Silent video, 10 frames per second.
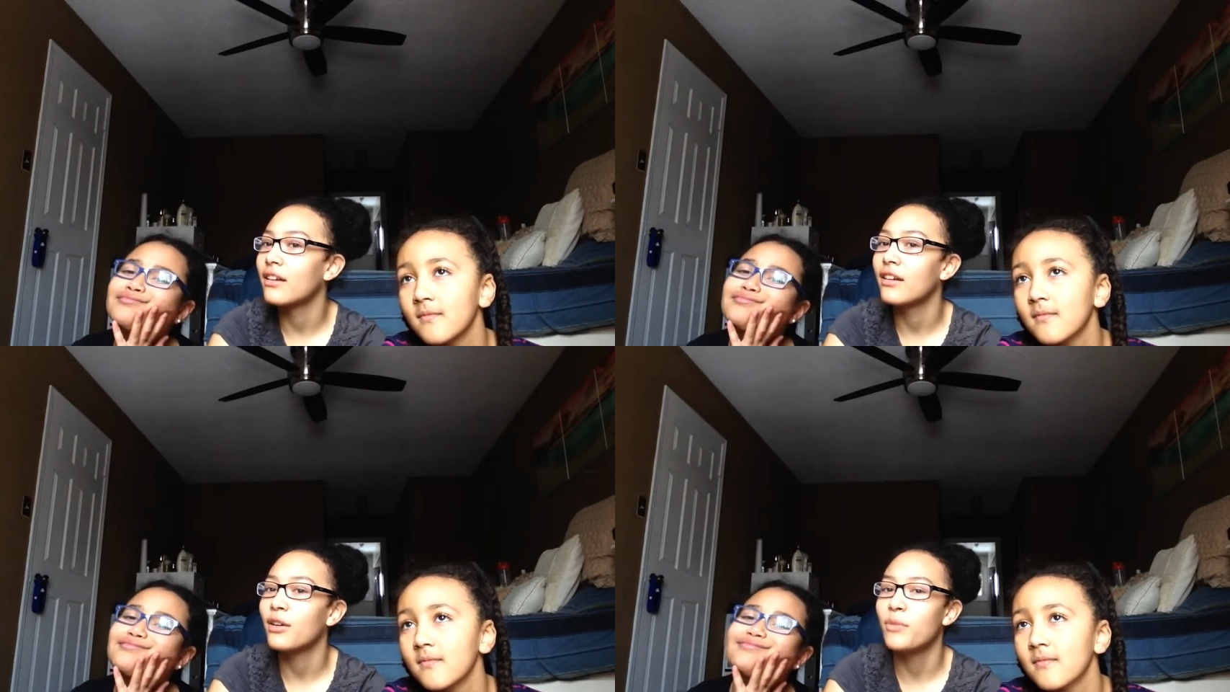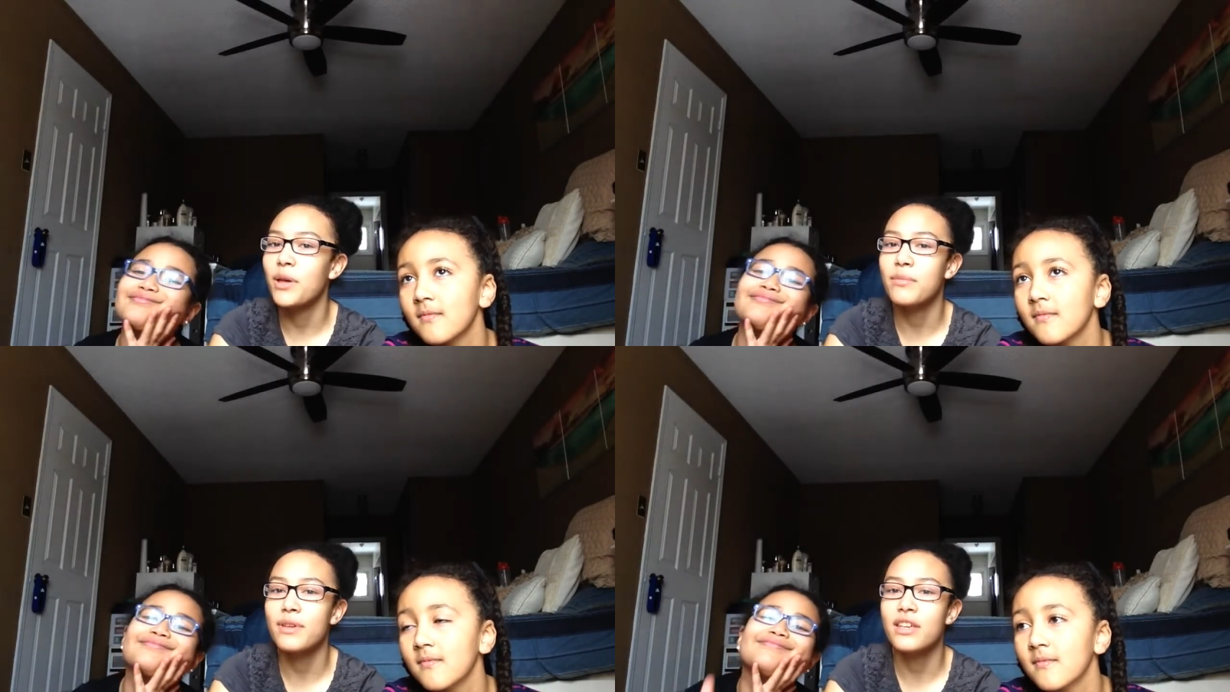Speaker 1: Uh,
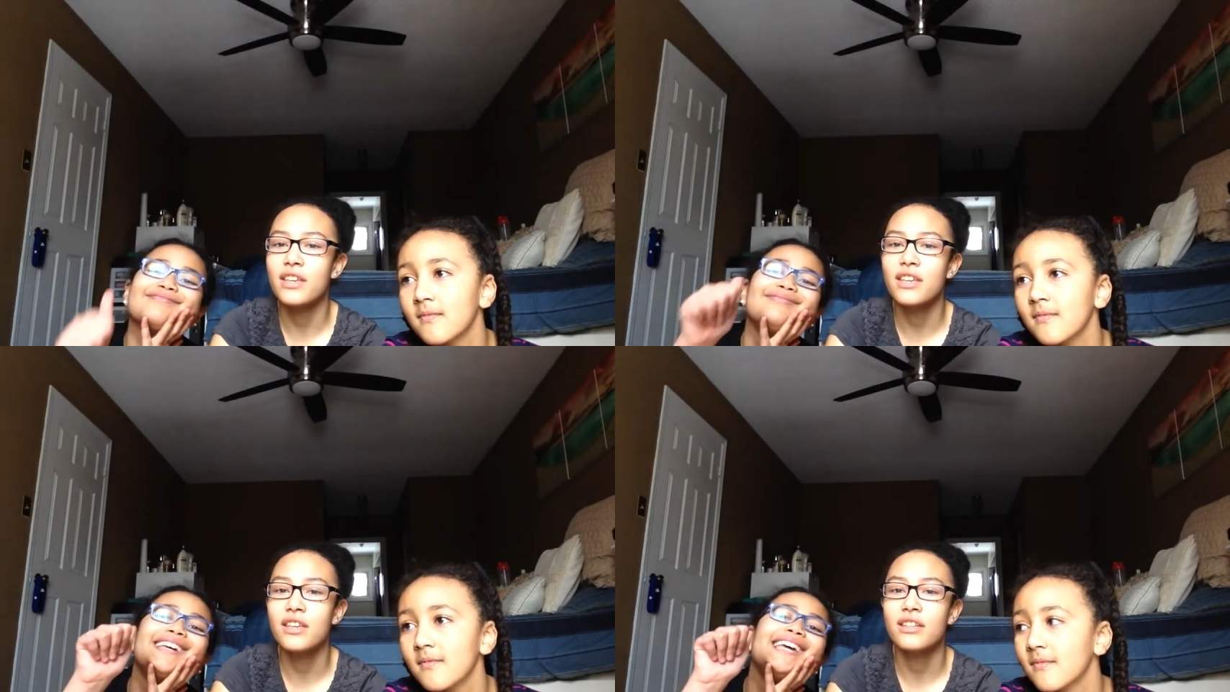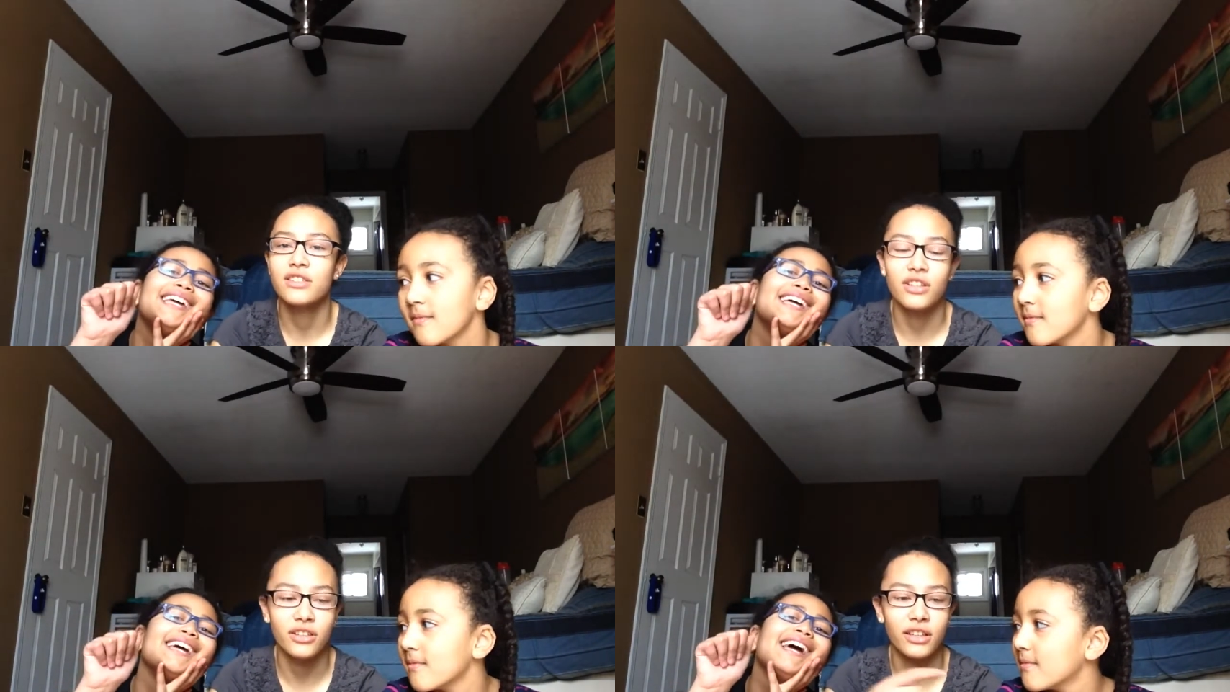maybe
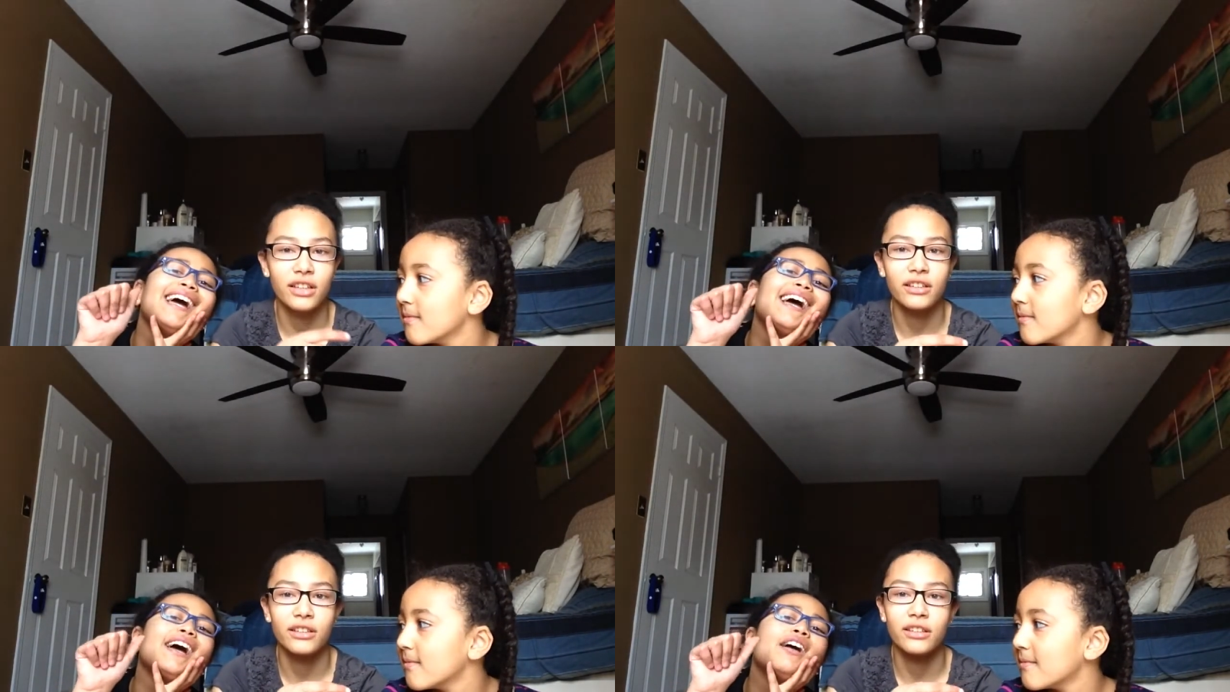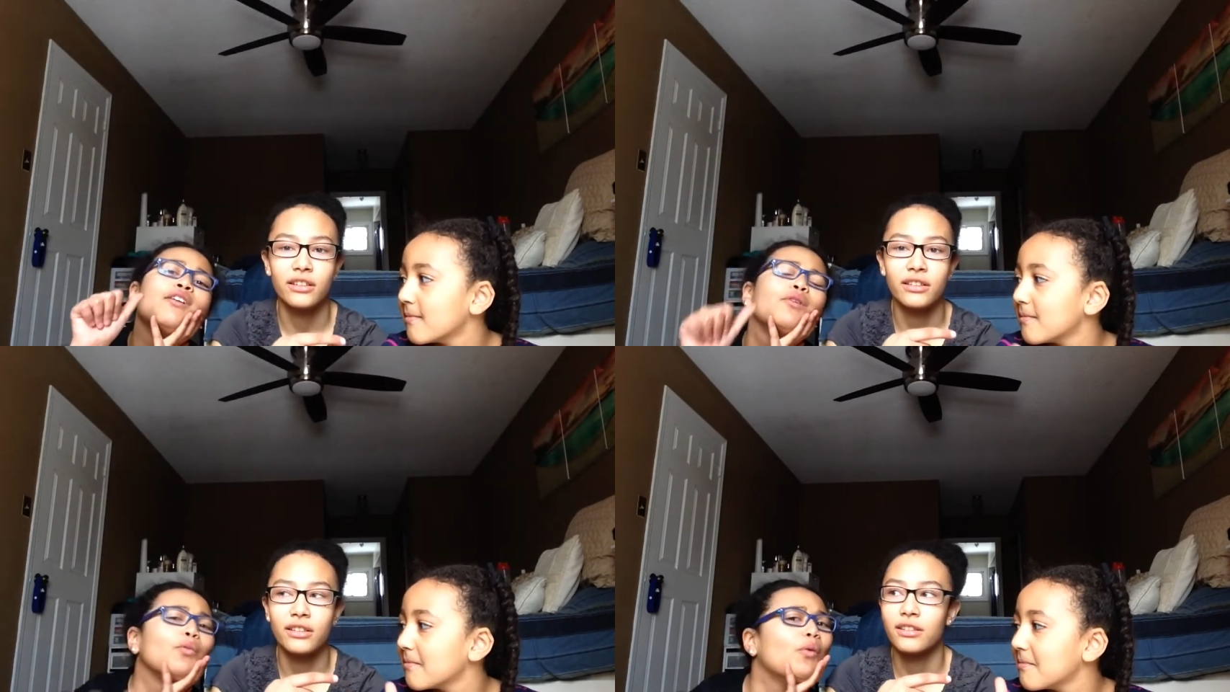Charlotte.
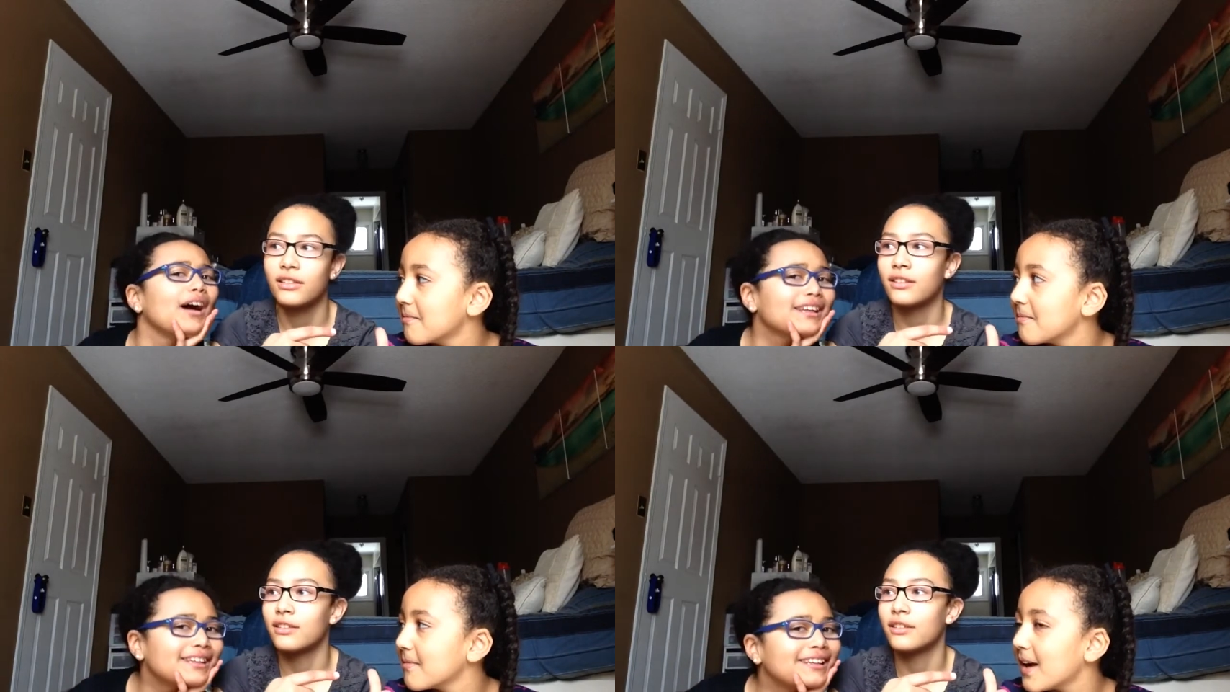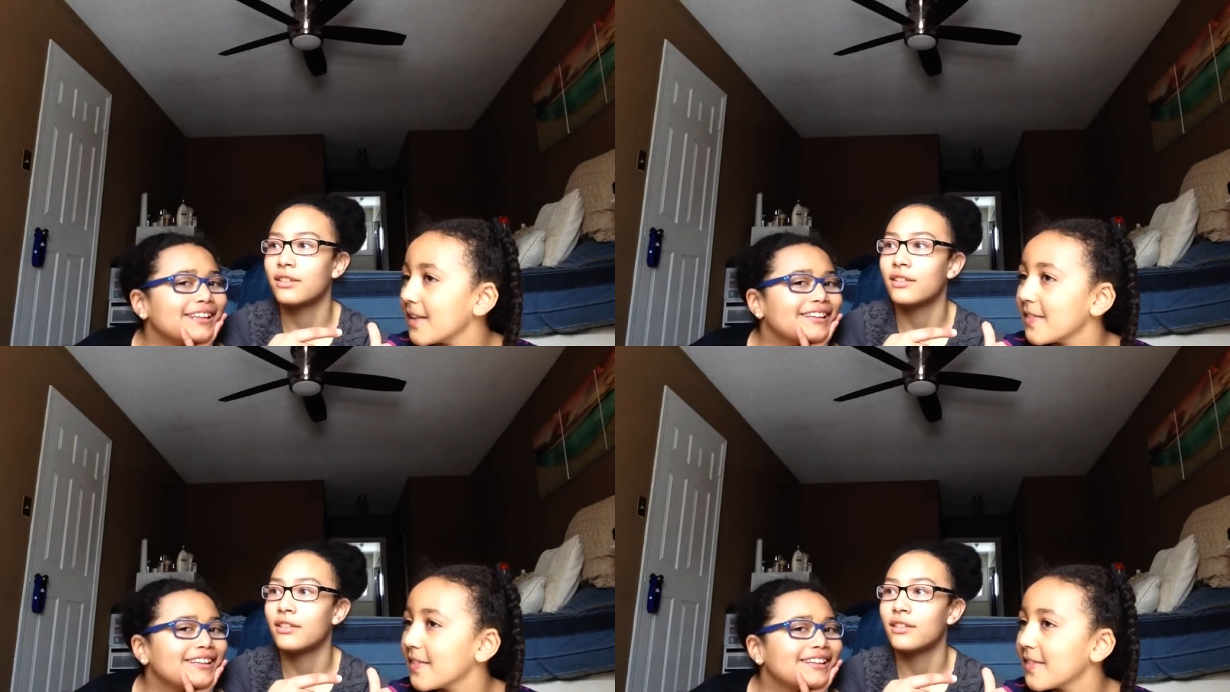What? I